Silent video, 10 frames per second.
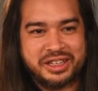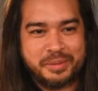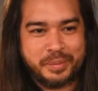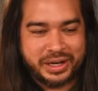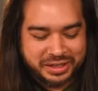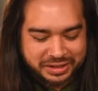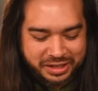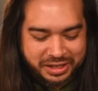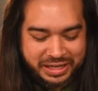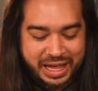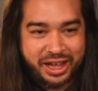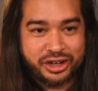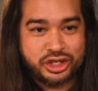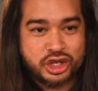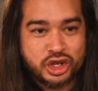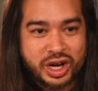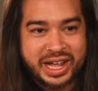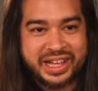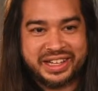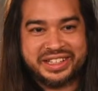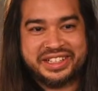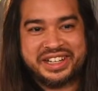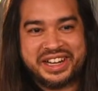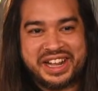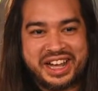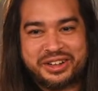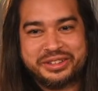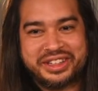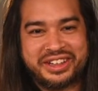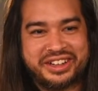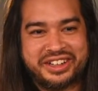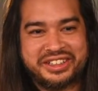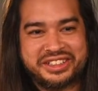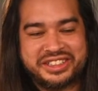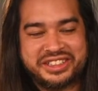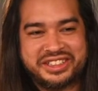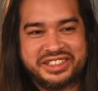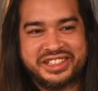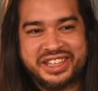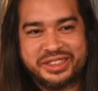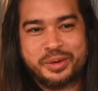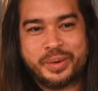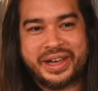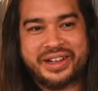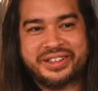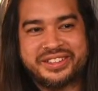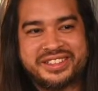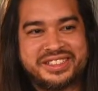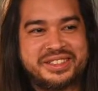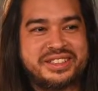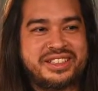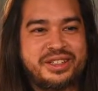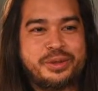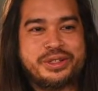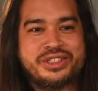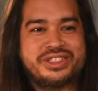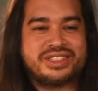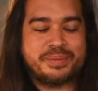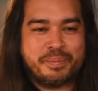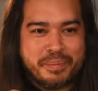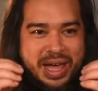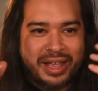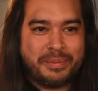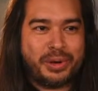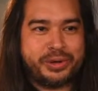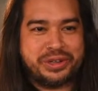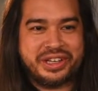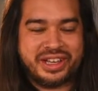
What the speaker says: But I saw a dang try out there in the wilds. It was mind-blowing.